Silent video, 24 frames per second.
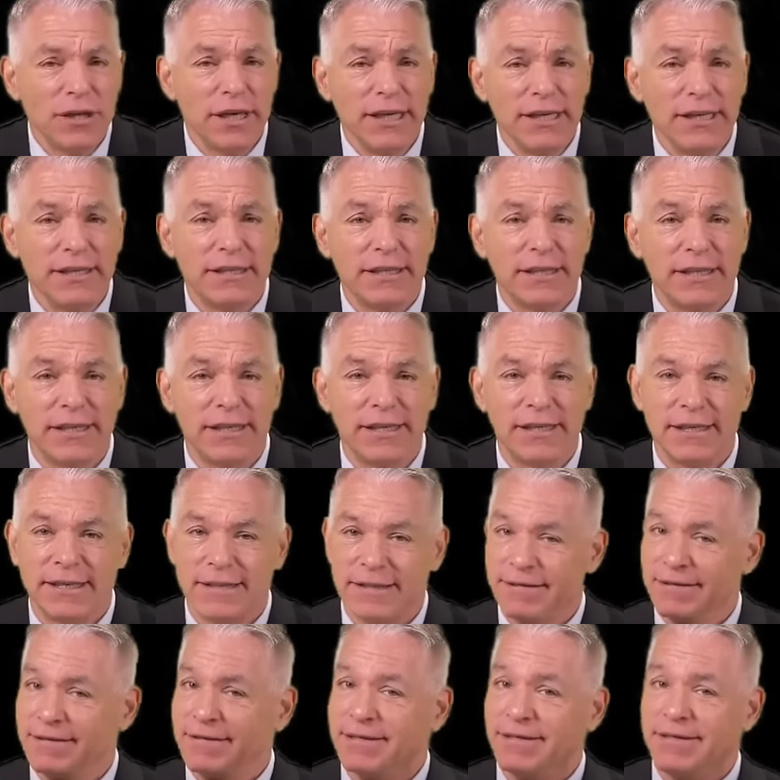then if
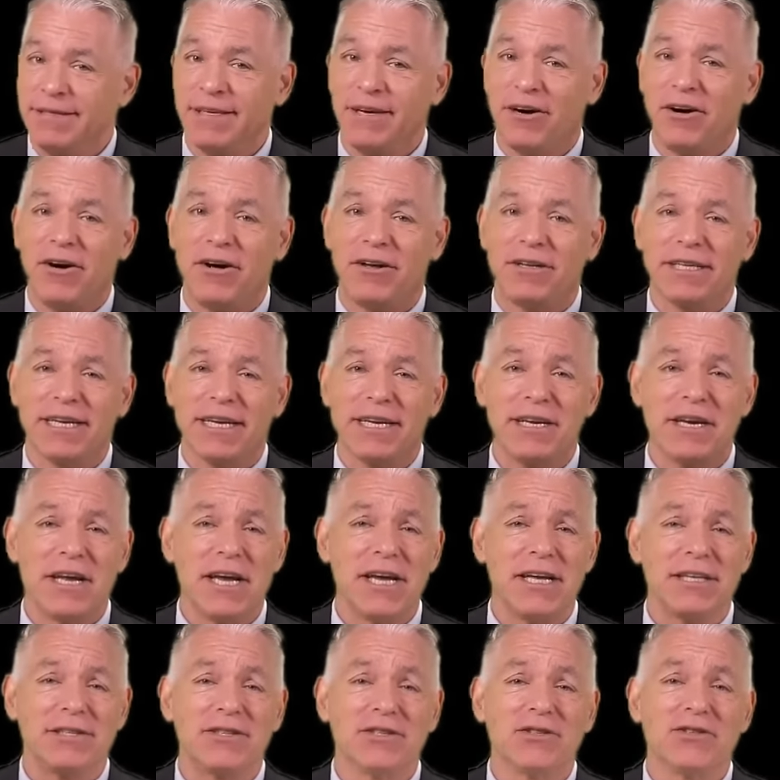3 million people
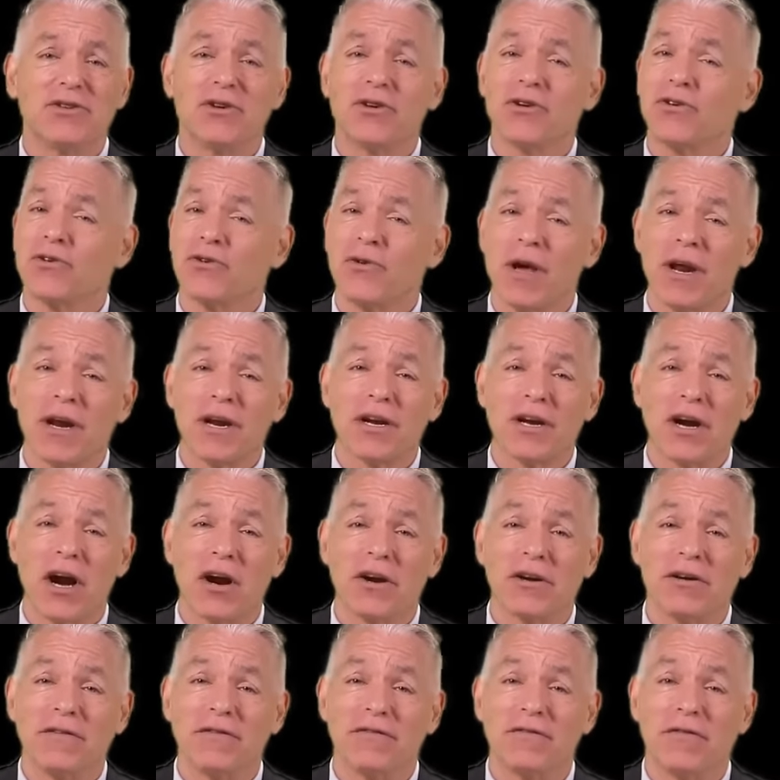refollow
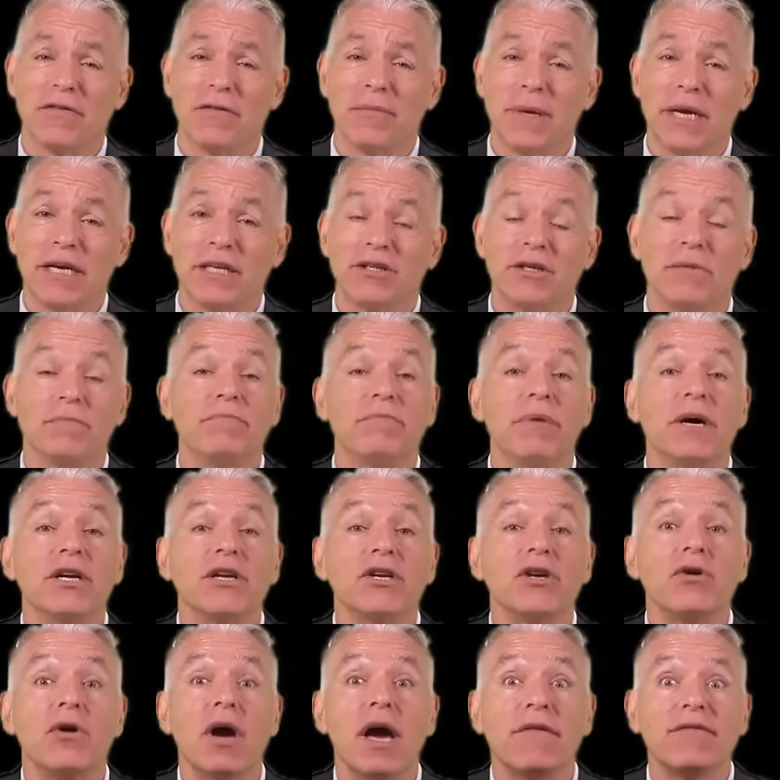Genshin Impact,
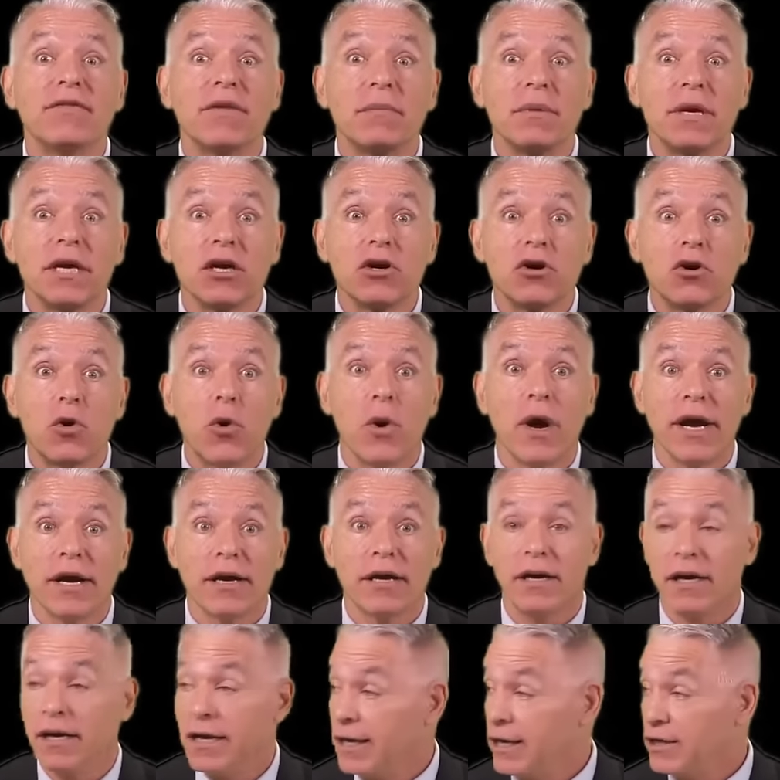creating a
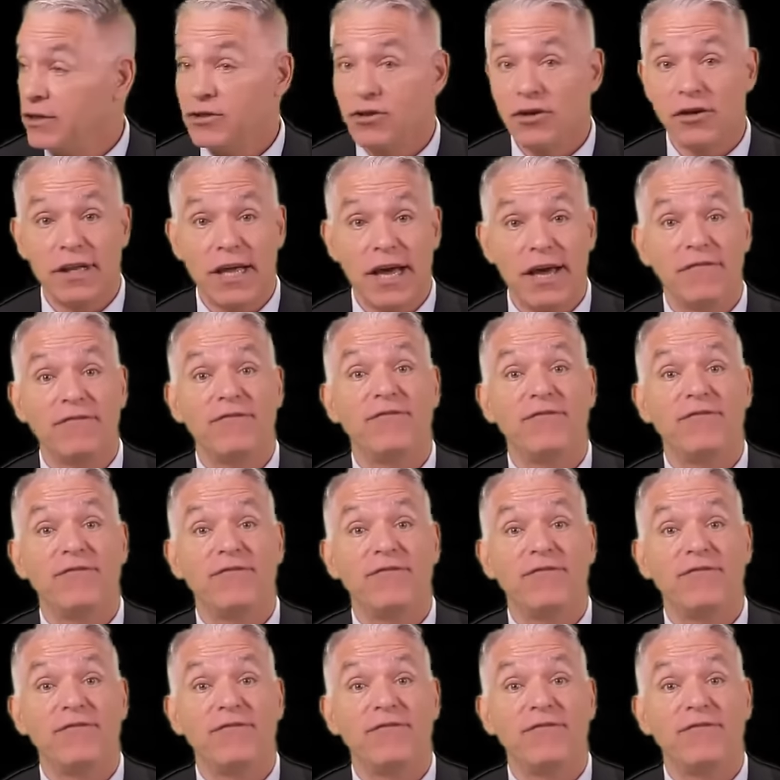new account,